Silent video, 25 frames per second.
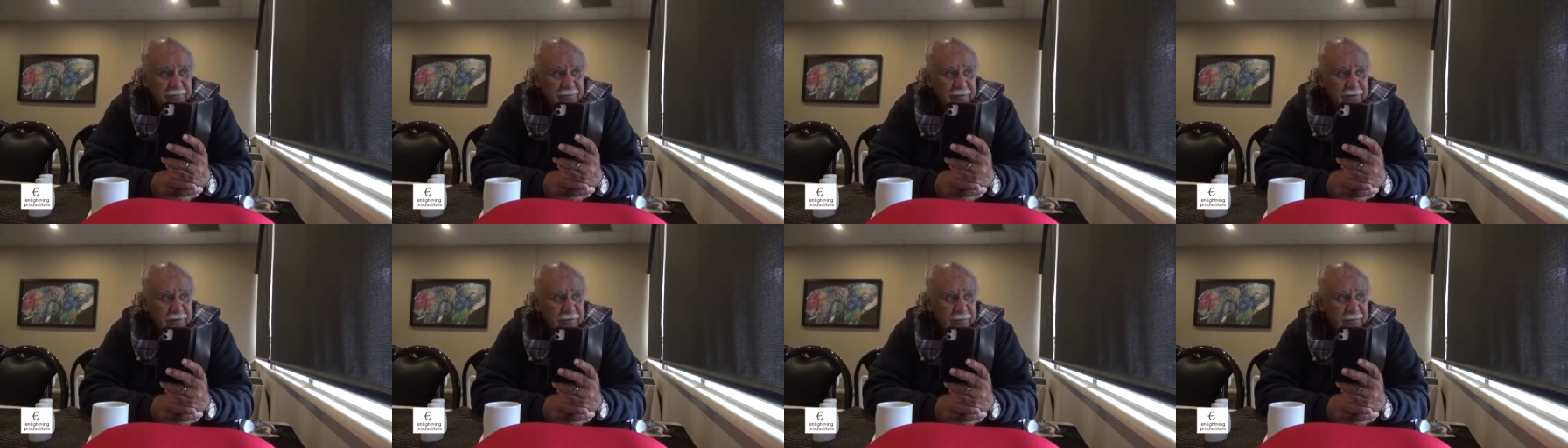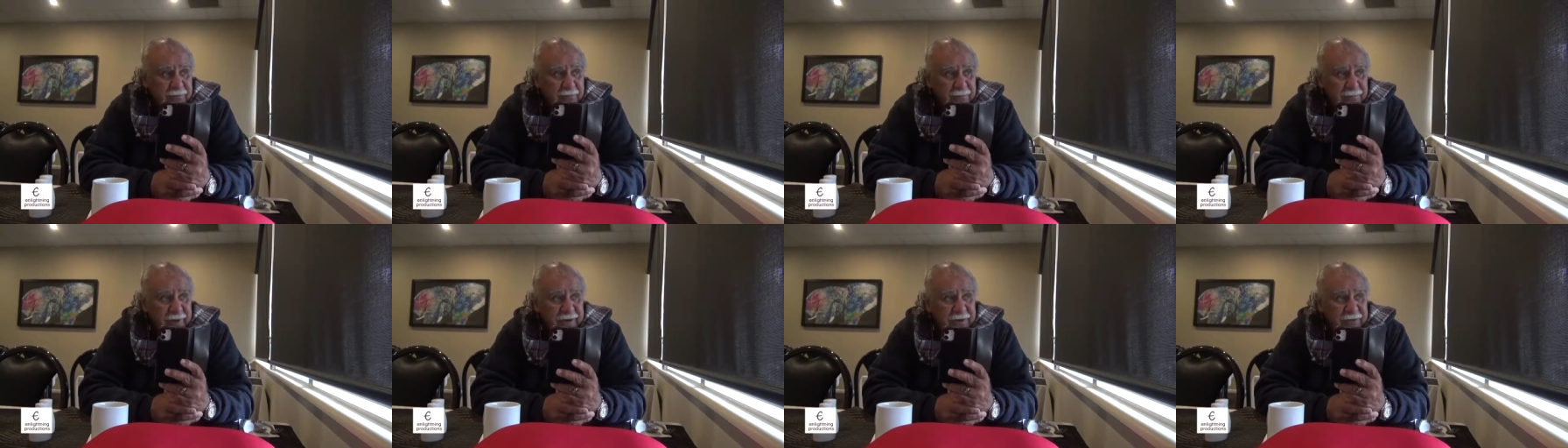you know,
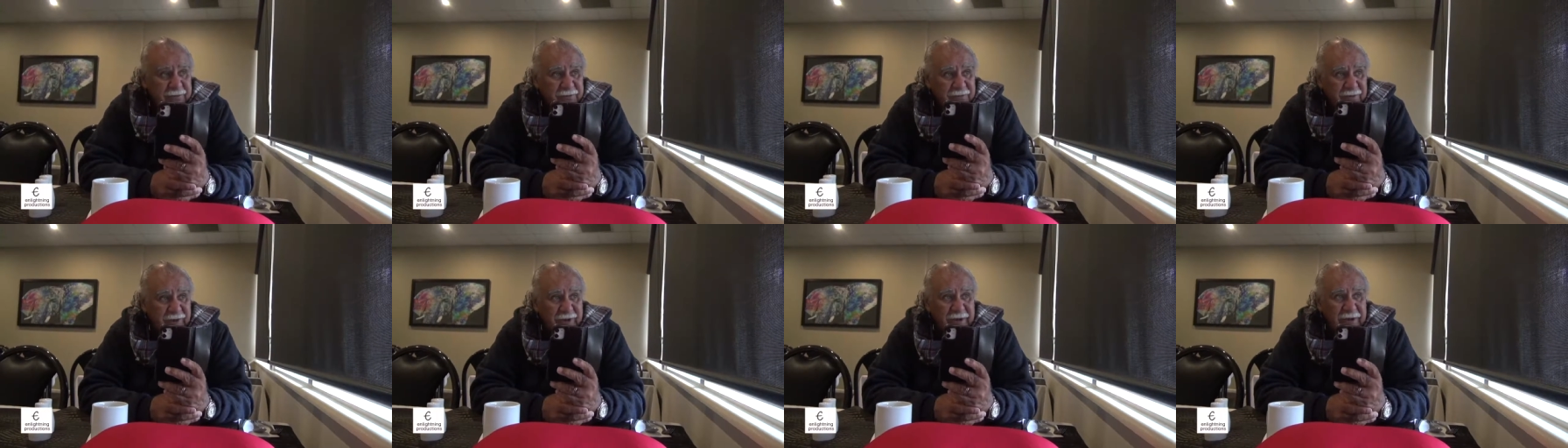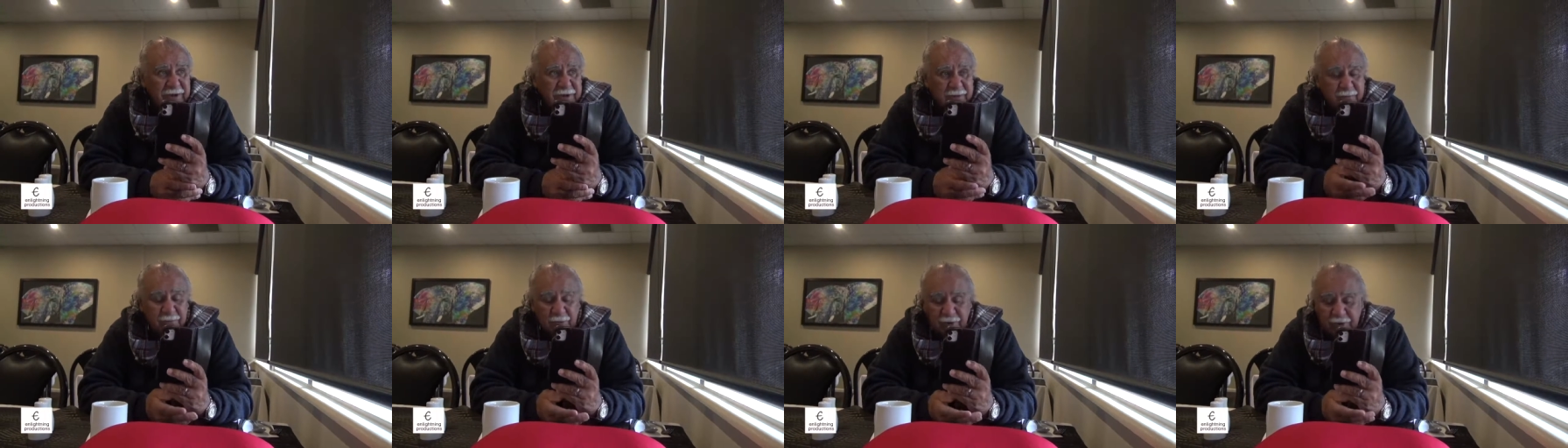
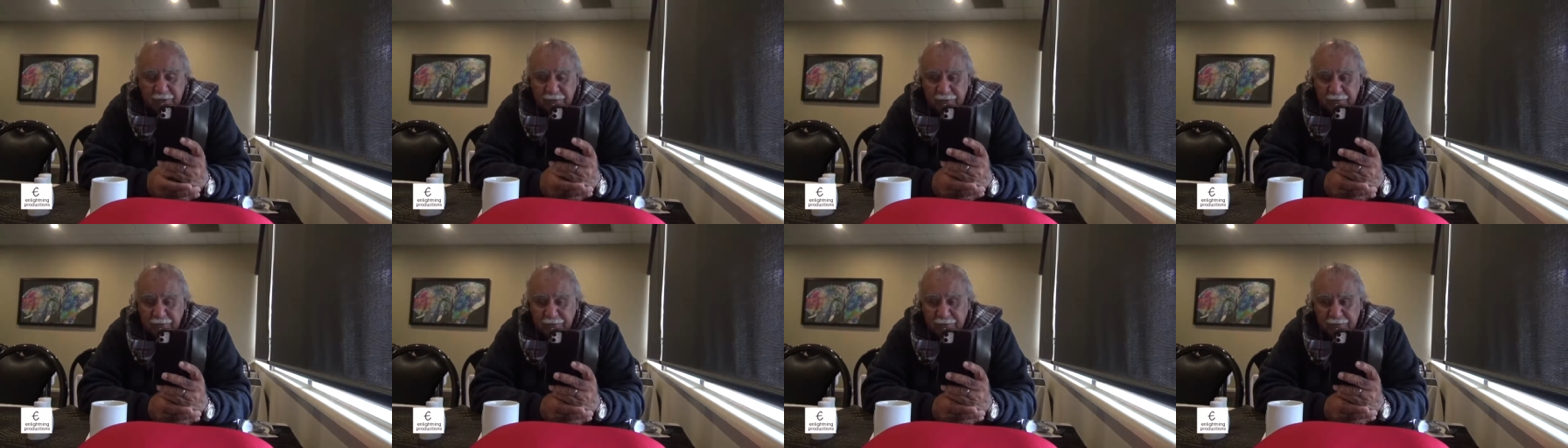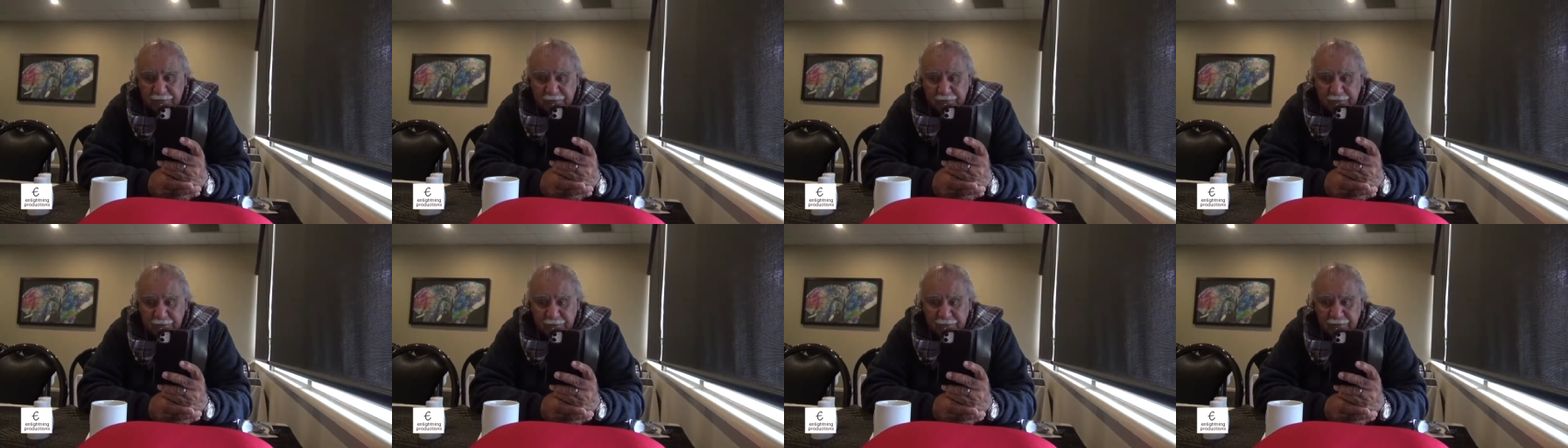maintaining my
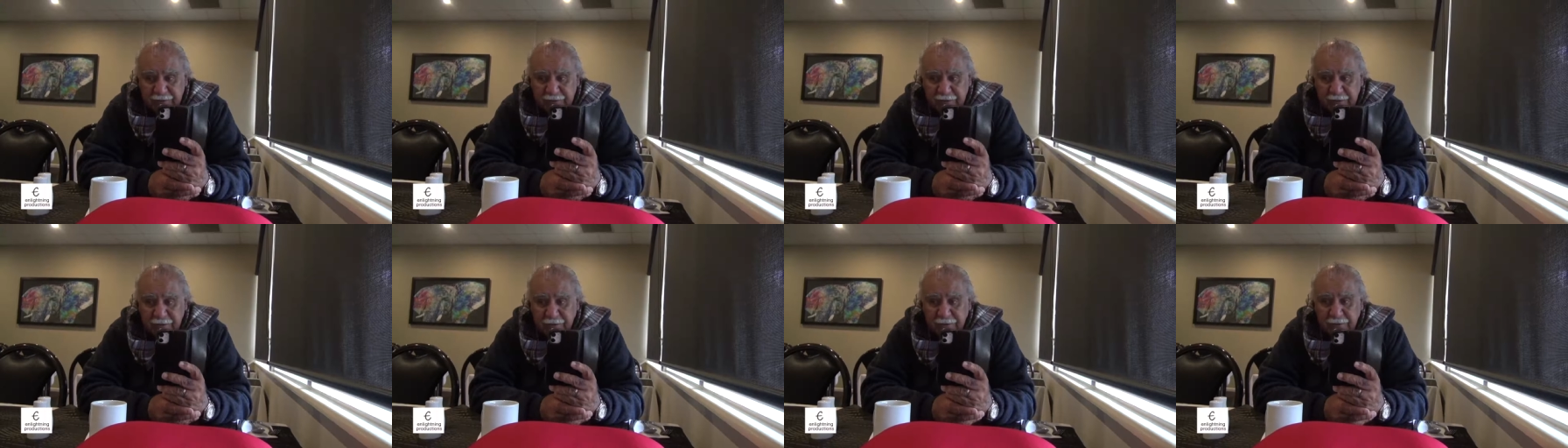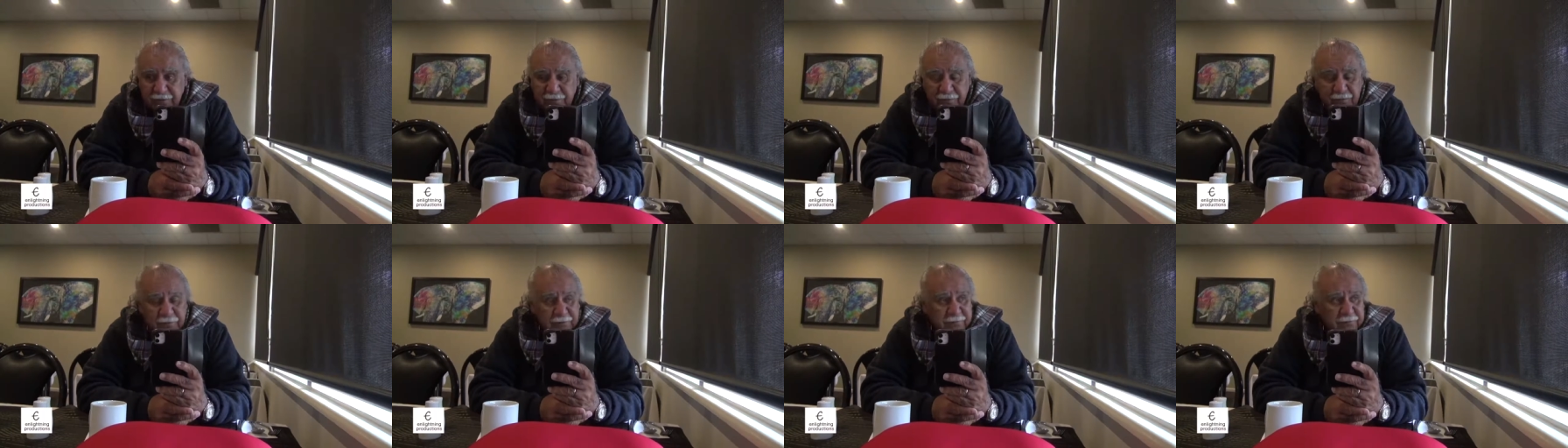interest in this
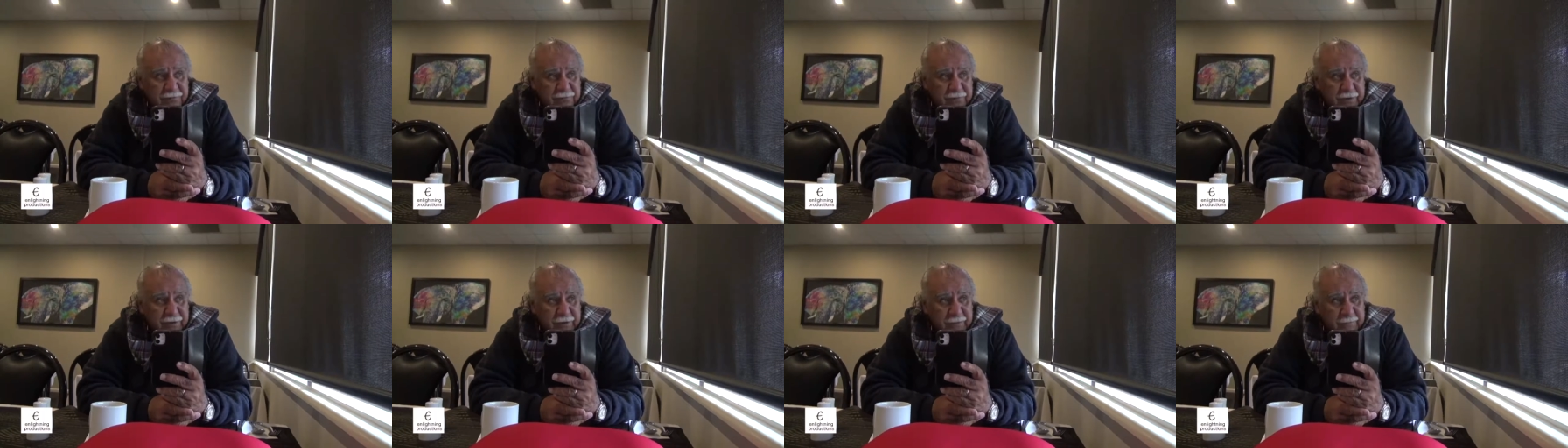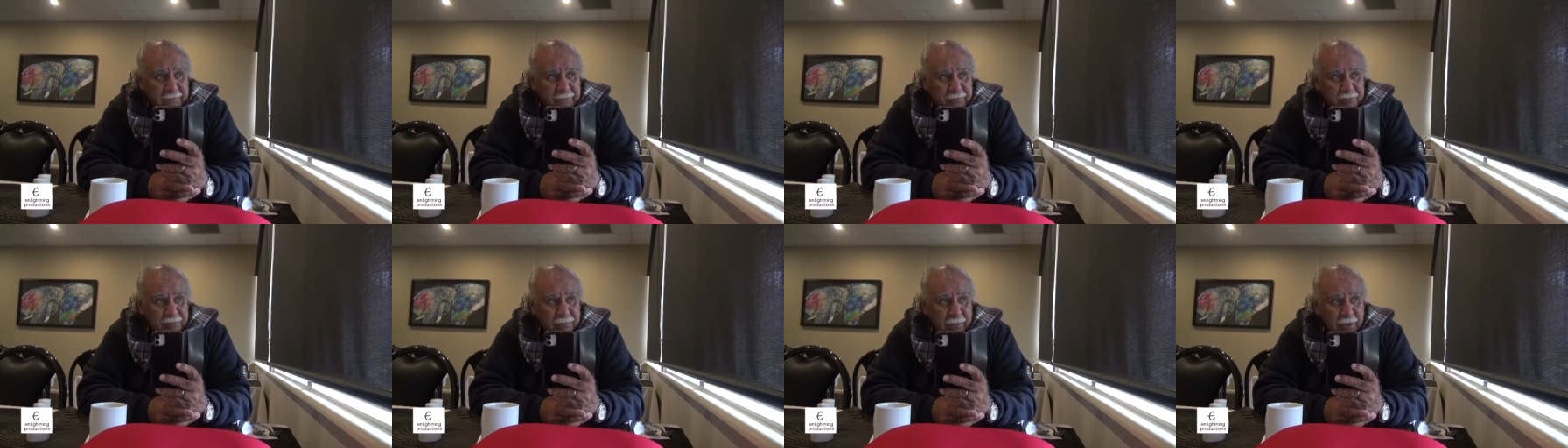area of,
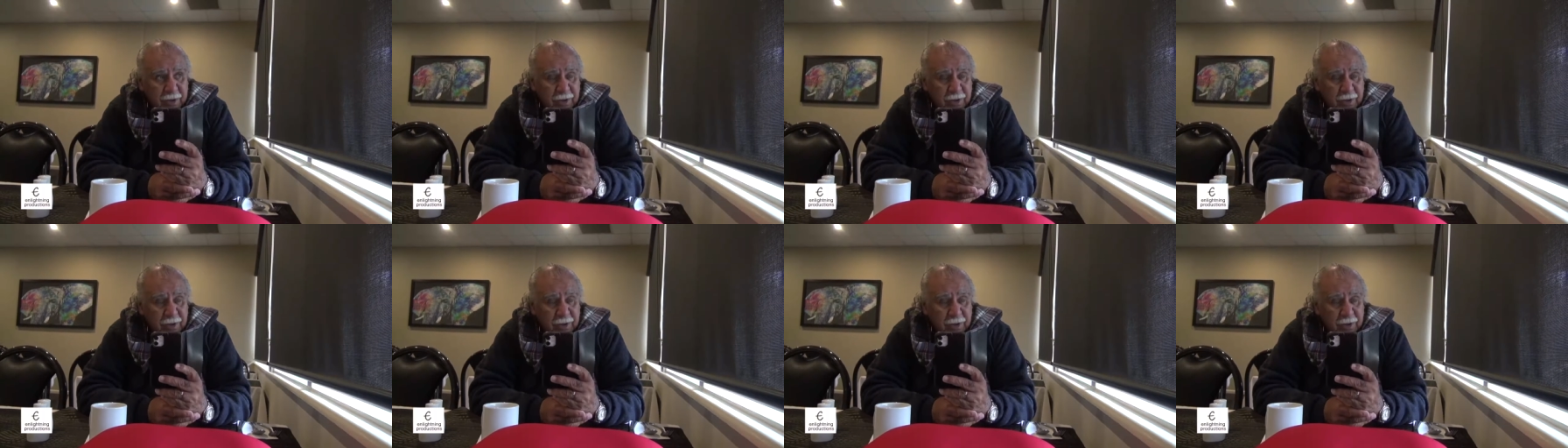um,